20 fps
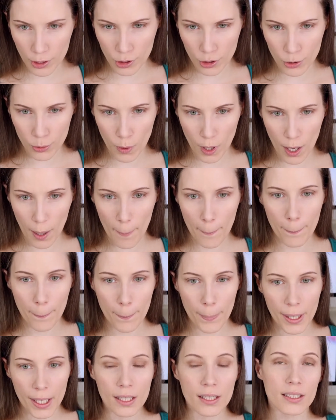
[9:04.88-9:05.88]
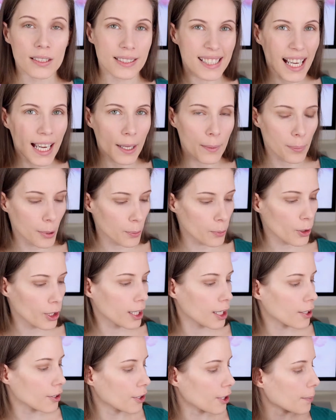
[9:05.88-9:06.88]
I just want a bit, tiny bit more
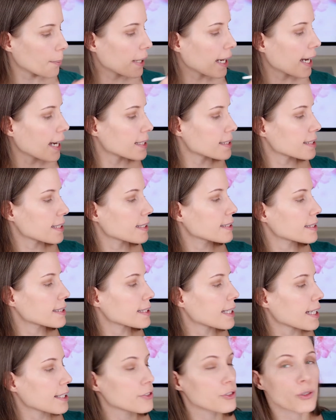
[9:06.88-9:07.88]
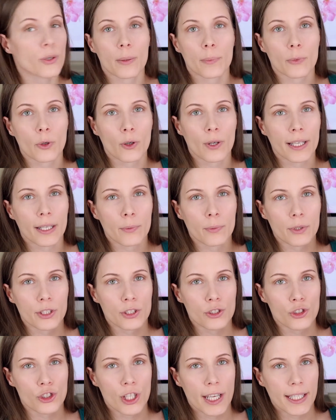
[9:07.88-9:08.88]
color on my eyes, I decided. So I'm going in with
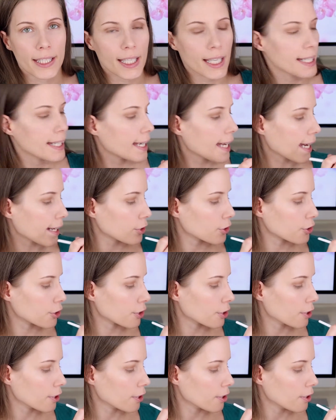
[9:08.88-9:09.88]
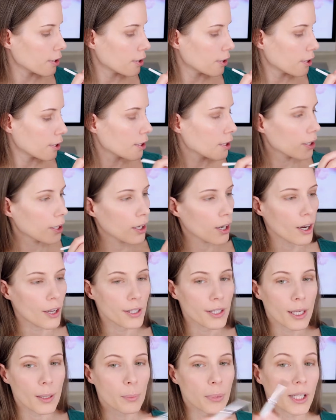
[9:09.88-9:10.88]
the shade Nectar
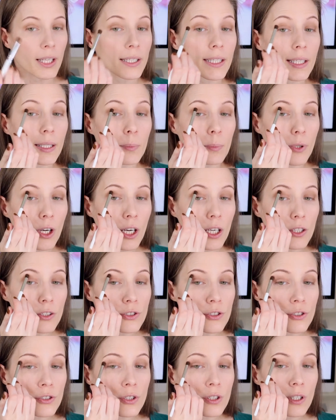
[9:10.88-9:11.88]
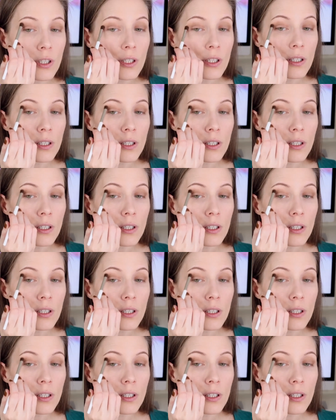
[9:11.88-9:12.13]
on that blending brush